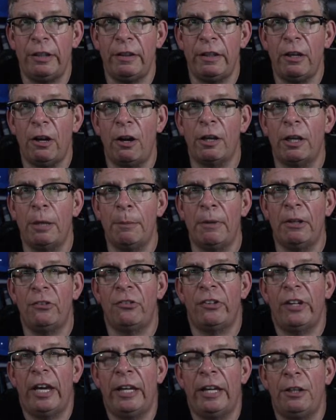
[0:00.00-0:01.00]
the
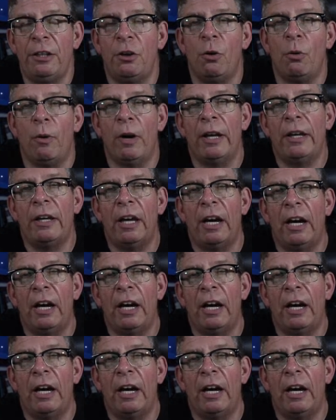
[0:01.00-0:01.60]
arguments. And you know what?